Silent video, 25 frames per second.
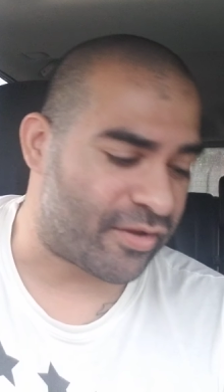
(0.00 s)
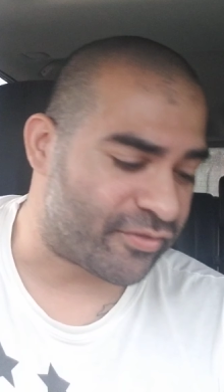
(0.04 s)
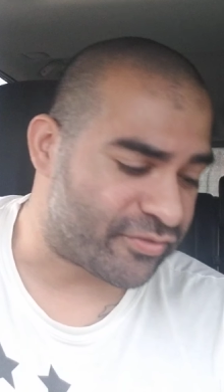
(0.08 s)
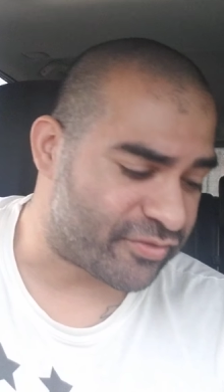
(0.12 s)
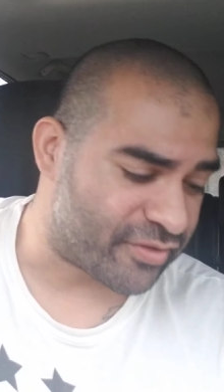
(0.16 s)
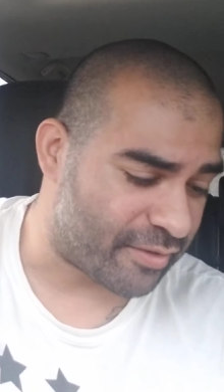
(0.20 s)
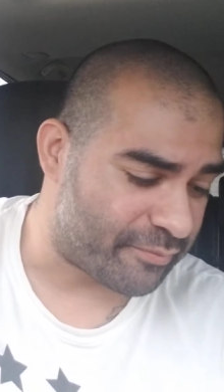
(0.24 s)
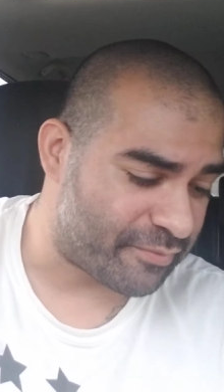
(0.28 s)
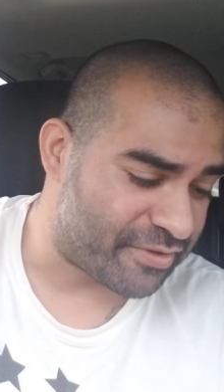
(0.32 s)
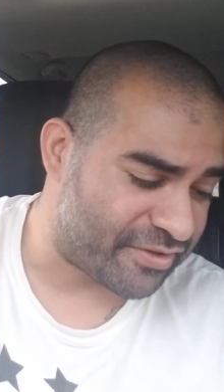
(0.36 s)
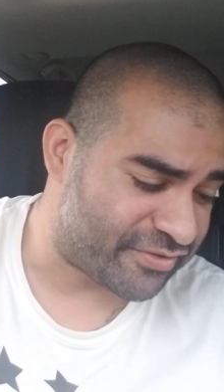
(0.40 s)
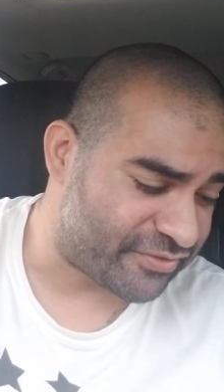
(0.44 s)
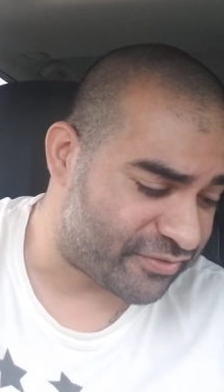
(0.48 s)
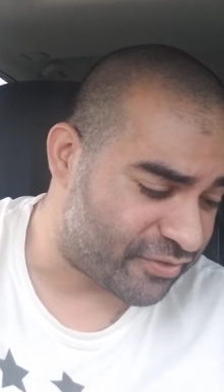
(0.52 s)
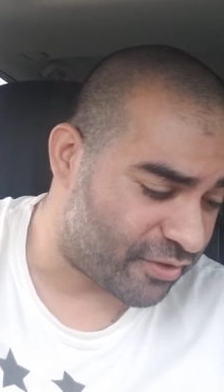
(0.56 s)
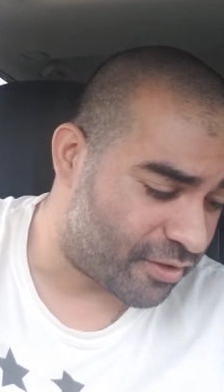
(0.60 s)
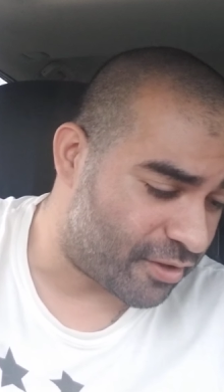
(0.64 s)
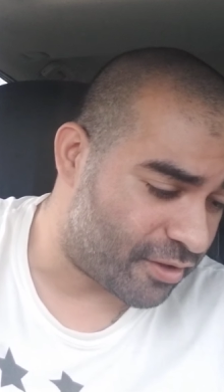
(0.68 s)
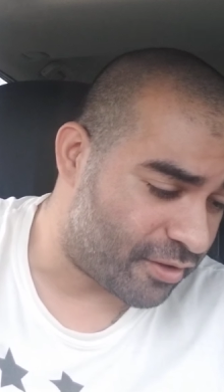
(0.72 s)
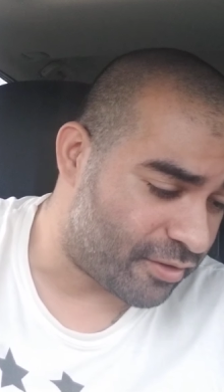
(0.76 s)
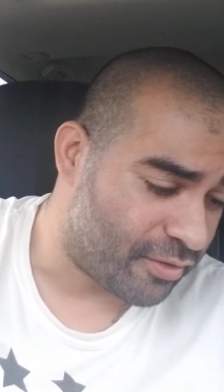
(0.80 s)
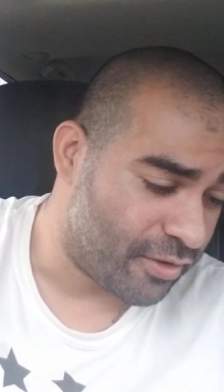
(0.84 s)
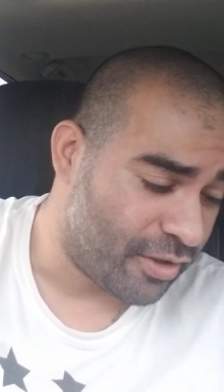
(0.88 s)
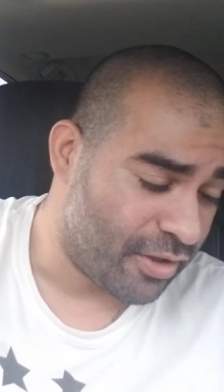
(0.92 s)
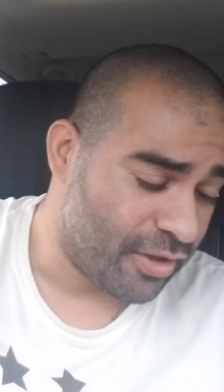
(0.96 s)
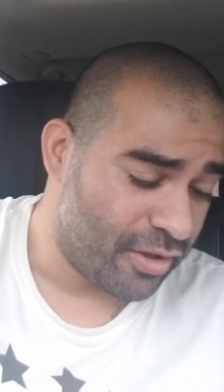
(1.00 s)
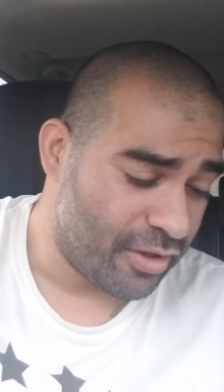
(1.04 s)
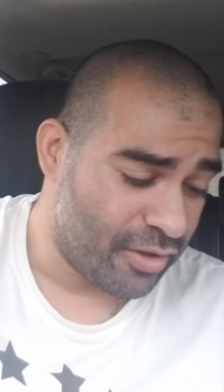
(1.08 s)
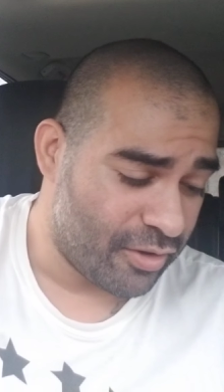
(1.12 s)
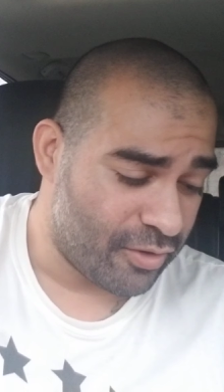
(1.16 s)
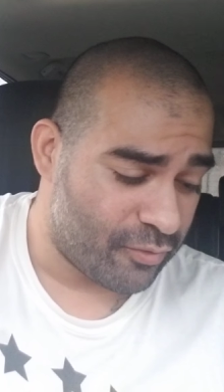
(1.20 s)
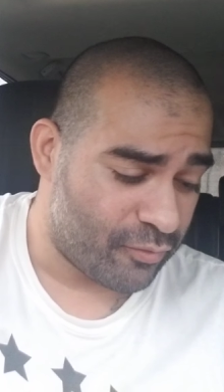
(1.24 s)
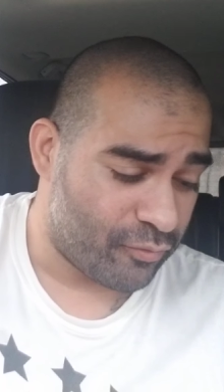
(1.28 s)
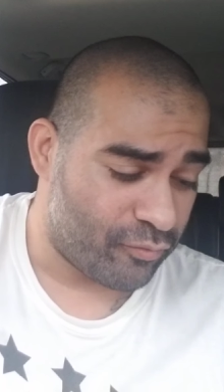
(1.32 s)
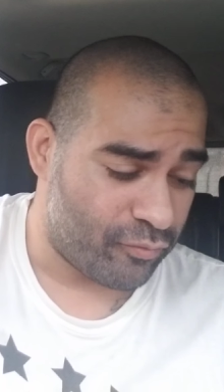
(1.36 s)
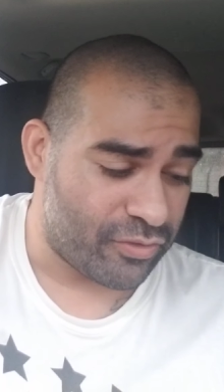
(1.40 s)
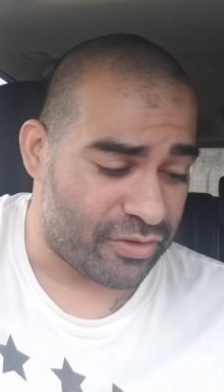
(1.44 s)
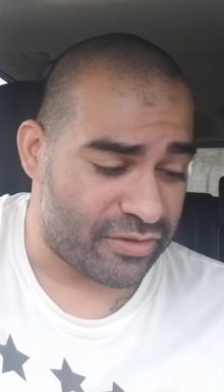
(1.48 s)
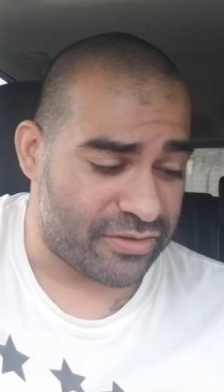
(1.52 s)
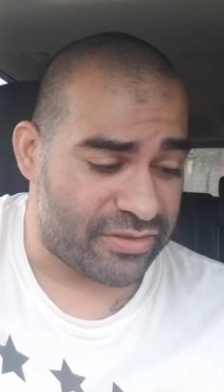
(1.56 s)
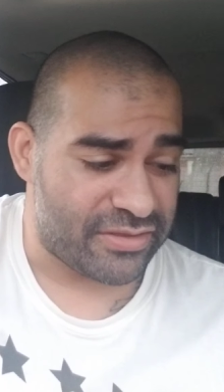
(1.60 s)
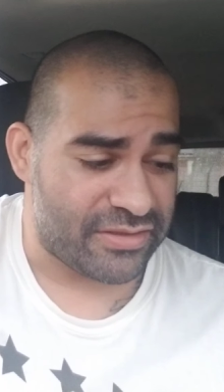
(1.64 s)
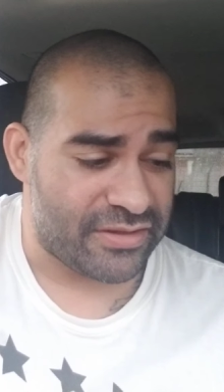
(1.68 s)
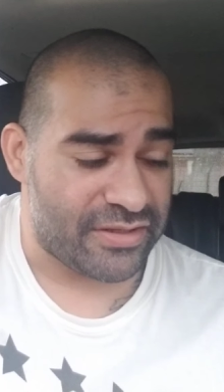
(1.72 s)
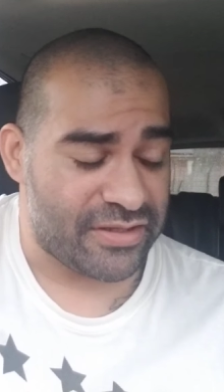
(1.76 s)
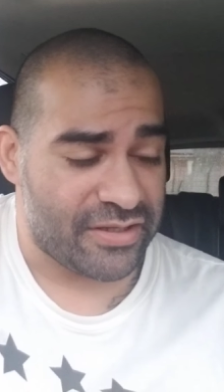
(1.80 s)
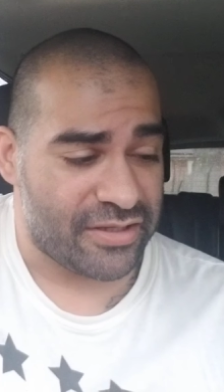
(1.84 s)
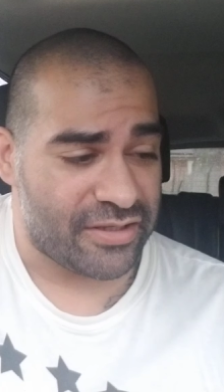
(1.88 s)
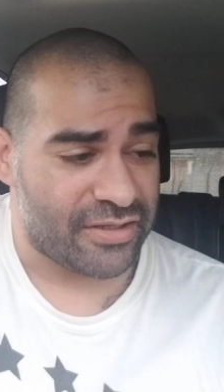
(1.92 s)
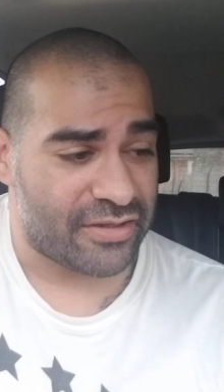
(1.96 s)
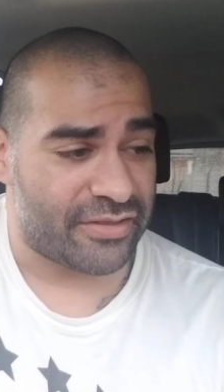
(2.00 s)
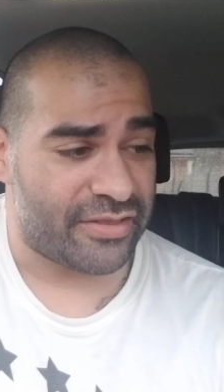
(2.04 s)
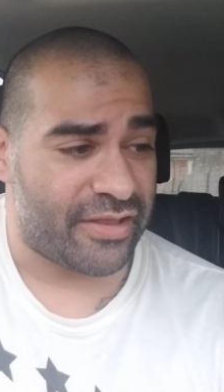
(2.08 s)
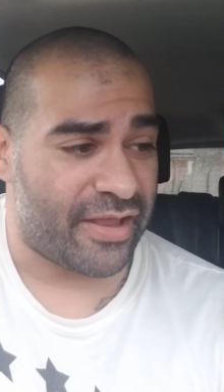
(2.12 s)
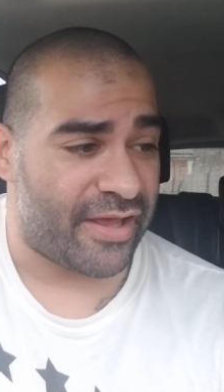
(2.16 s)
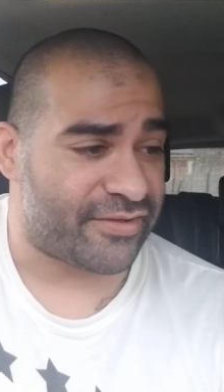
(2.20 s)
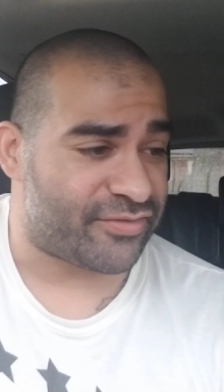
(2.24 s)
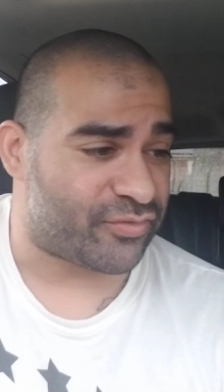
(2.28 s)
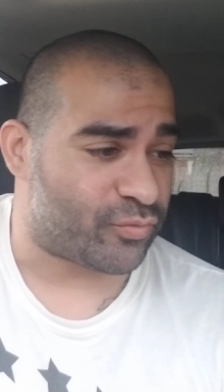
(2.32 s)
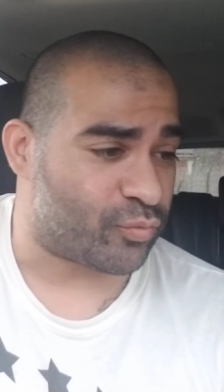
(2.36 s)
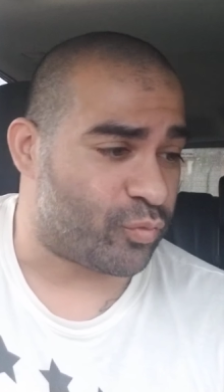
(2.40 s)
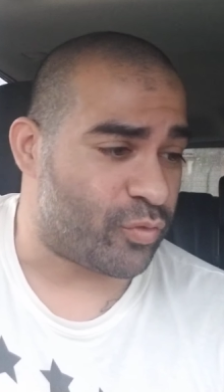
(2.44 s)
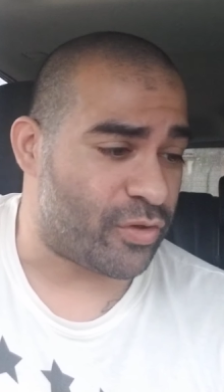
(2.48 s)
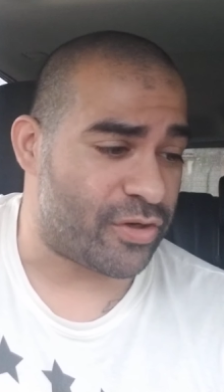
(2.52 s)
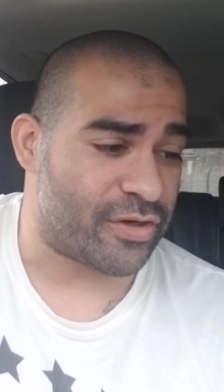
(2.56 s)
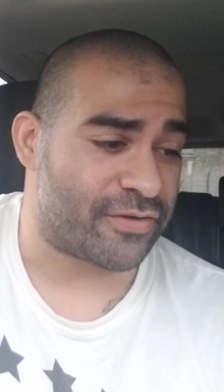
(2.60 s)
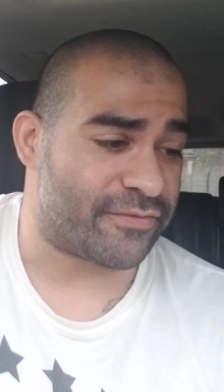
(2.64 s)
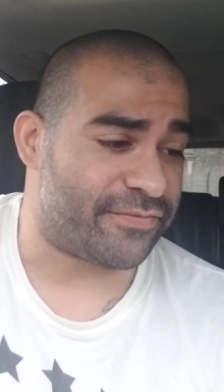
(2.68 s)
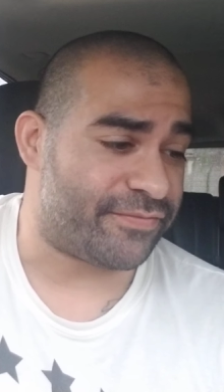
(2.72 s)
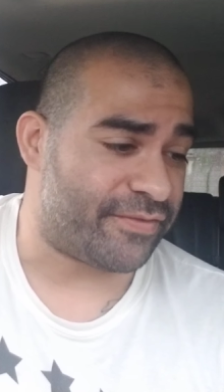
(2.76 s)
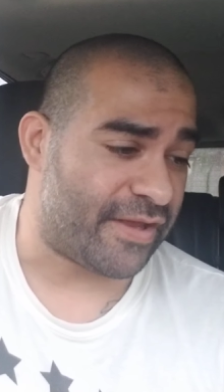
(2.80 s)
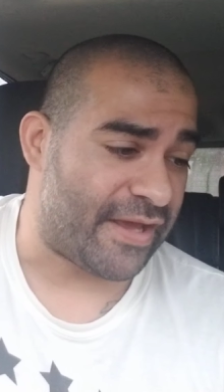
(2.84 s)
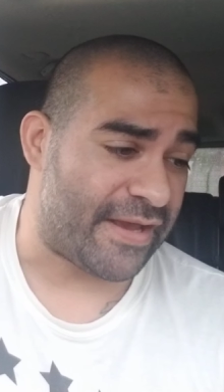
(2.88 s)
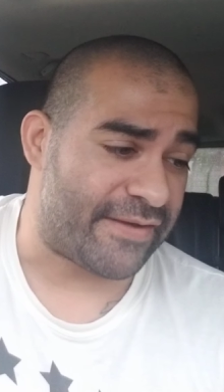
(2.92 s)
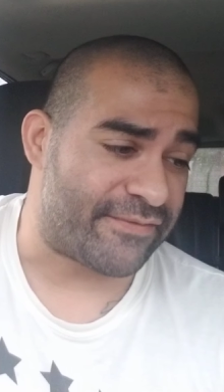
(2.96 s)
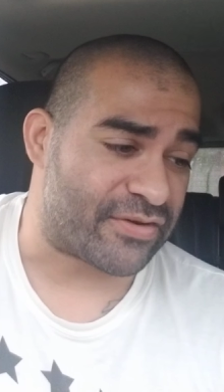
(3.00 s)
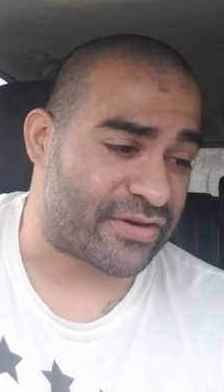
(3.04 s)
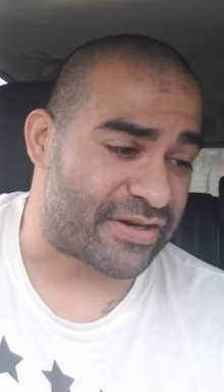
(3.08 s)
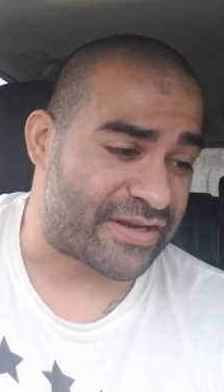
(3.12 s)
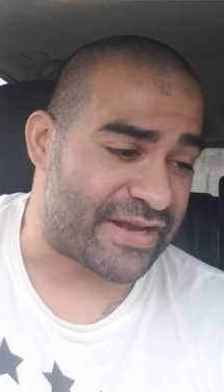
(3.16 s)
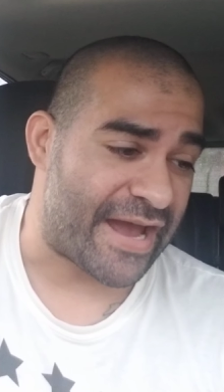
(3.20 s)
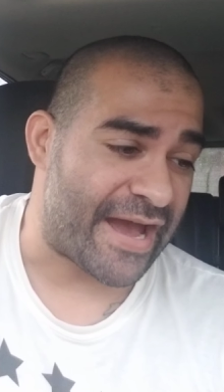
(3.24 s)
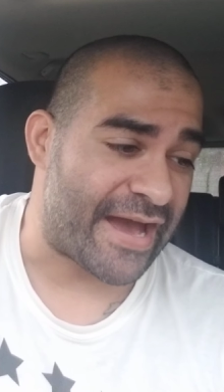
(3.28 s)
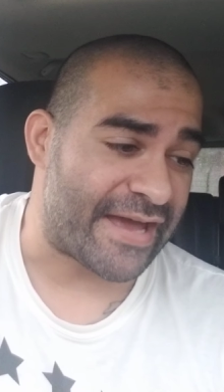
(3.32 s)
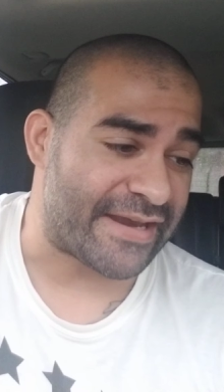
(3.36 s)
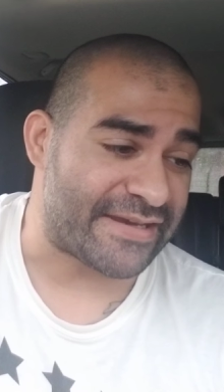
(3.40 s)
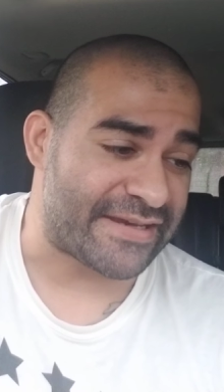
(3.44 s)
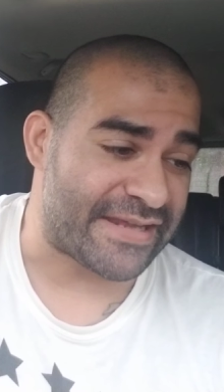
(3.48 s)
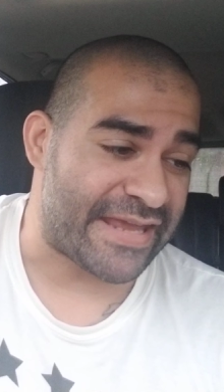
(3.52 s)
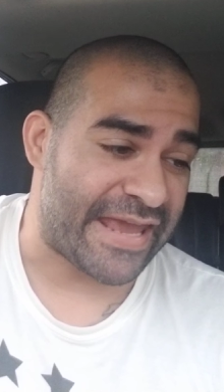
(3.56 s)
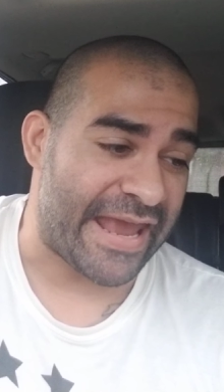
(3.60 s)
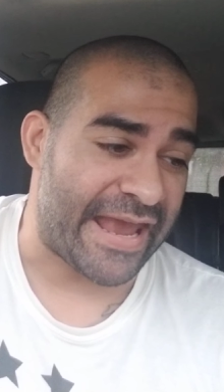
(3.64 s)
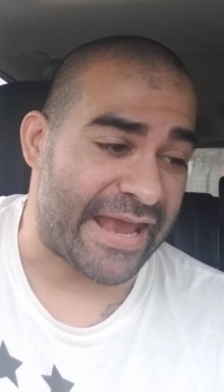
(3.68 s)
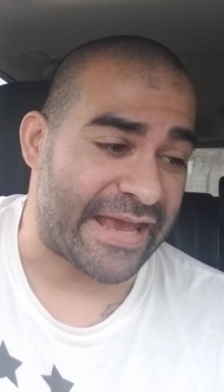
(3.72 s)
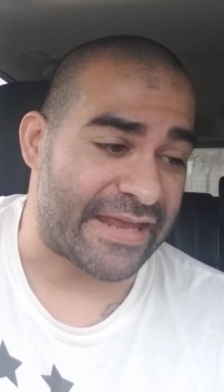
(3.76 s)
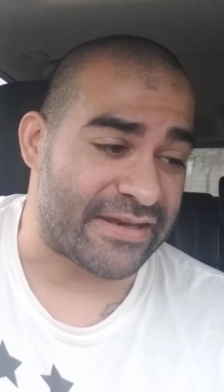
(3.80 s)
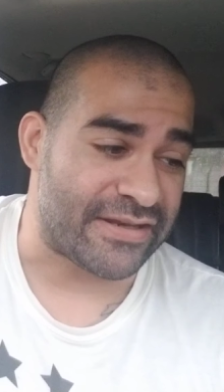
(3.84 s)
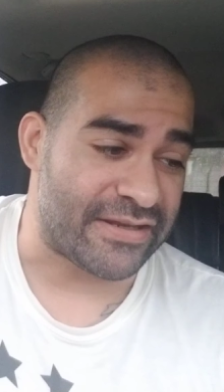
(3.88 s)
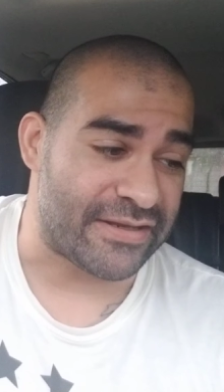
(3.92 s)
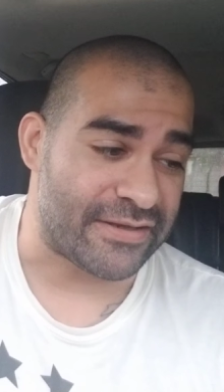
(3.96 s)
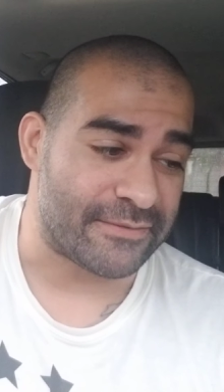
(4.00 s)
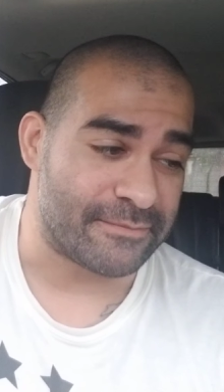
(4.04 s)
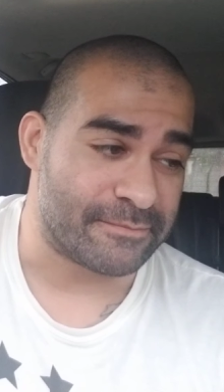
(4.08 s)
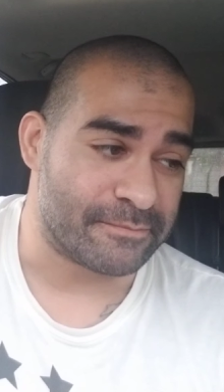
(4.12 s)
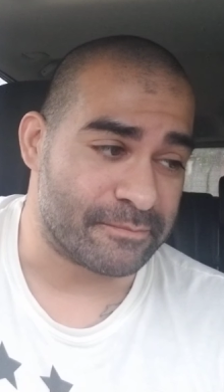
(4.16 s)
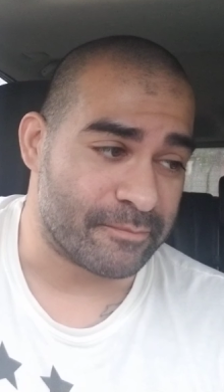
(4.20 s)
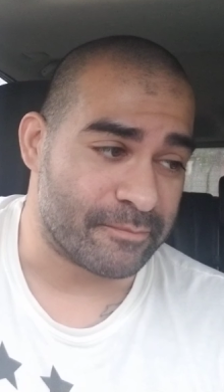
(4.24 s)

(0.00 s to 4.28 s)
So I'm going to start with the less weird flavor, cotton candy.